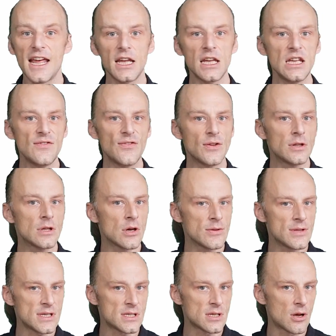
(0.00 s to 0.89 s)
even though
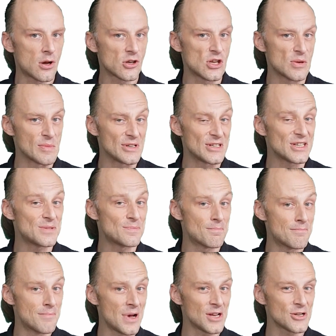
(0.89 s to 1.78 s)
this argument is
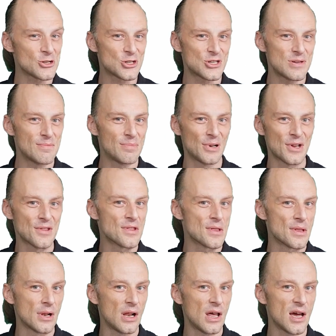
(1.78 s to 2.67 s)
much simpler
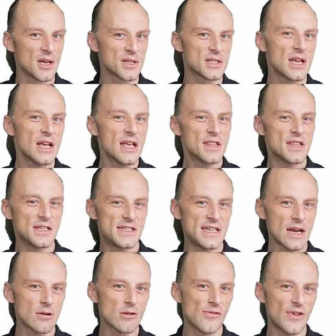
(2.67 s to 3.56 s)
than the last, the
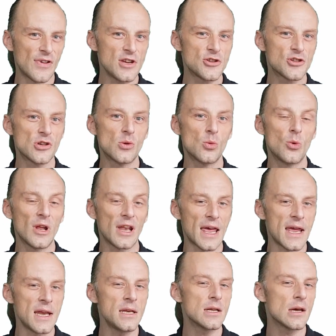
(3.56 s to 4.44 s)
derivation will
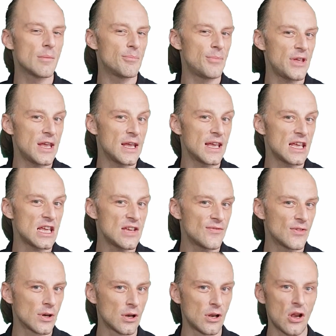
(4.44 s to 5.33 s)
end up being
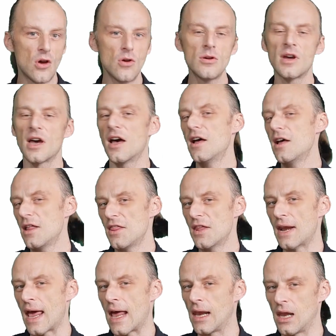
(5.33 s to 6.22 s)
even longer
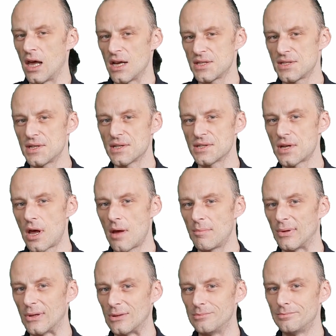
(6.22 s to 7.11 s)
than our last
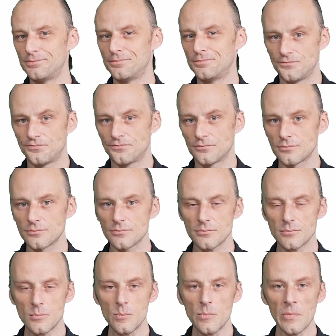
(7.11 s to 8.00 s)
example.
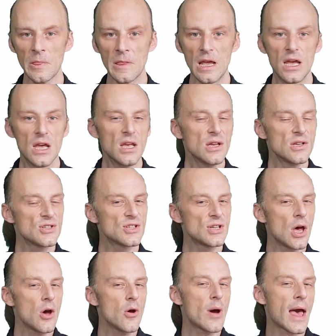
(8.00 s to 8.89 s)

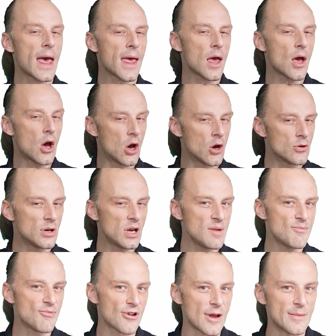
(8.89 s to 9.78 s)
So our only
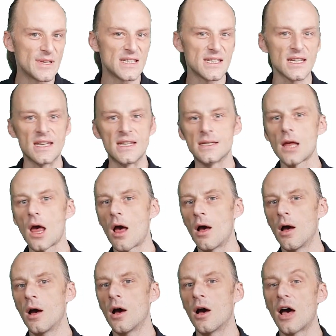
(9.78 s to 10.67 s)
premise is
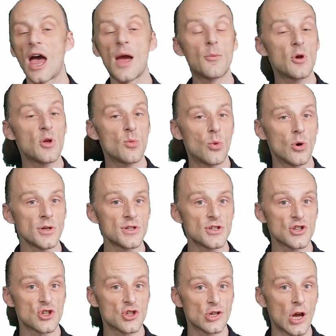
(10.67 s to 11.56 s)
R, and we want
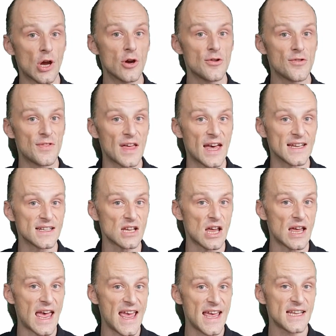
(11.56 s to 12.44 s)
to show that
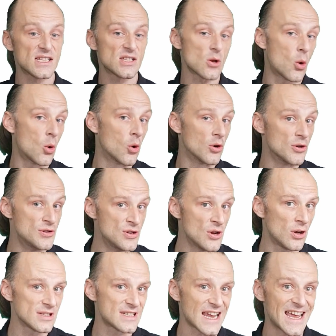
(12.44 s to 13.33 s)
S or
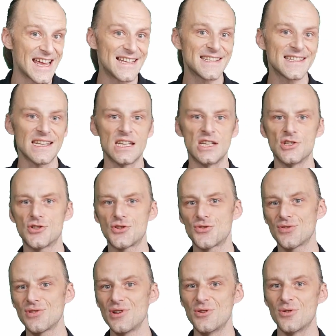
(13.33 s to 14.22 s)
not S is
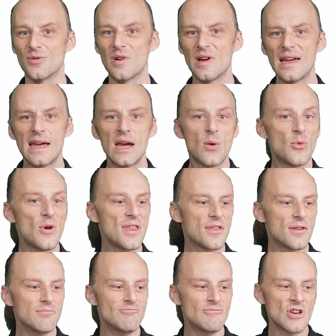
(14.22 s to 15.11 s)
true.
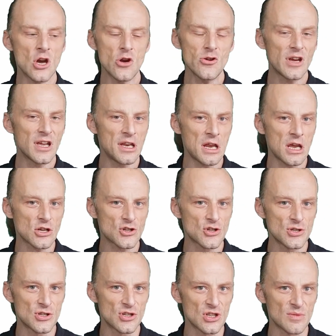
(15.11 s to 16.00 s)
With no
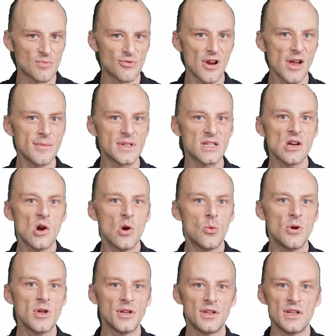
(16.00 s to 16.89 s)
connection to the premise,
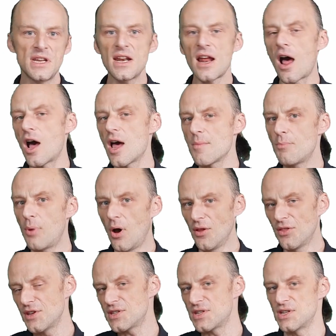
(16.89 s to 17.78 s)
we'll need a
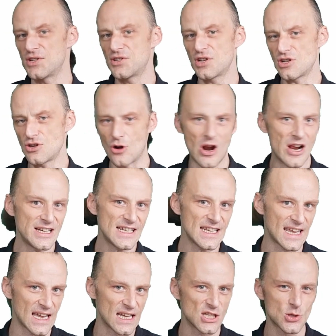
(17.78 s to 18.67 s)
hypothesis to try to
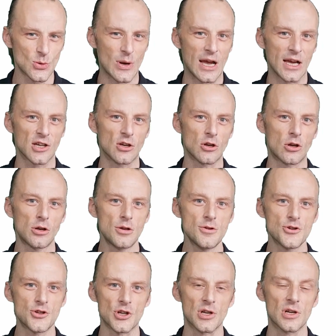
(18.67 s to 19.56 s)
get to our
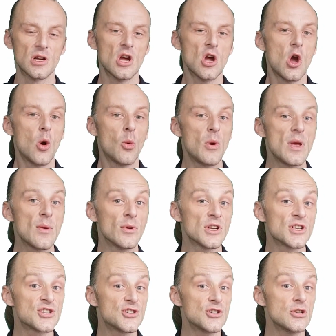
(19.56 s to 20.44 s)
conclusion. We will
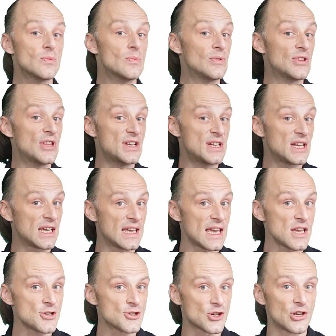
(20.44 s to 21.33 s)
assume the
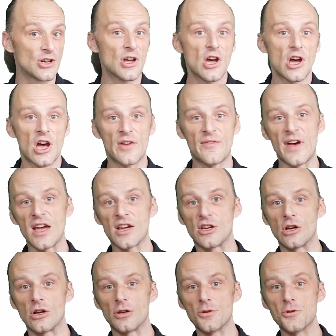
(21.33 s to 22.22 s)
negation of our
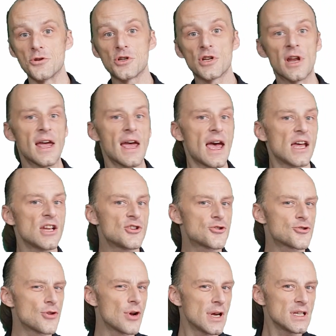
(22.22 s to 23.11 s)
conclusion and
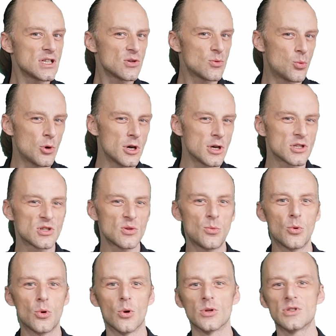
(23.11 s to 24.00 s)
try to work
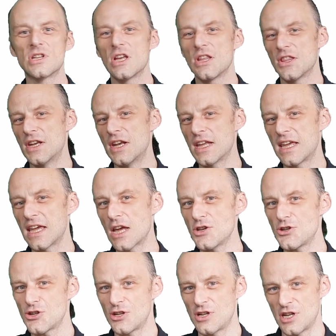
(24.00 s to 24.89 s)
towards the
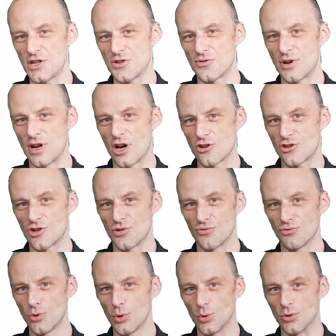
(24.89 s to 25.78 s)
negation introduction
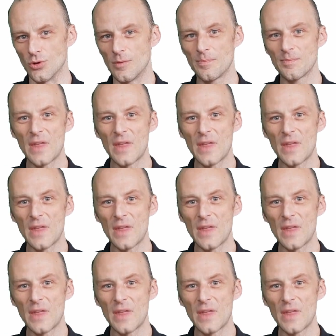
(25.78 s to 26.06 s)
rule.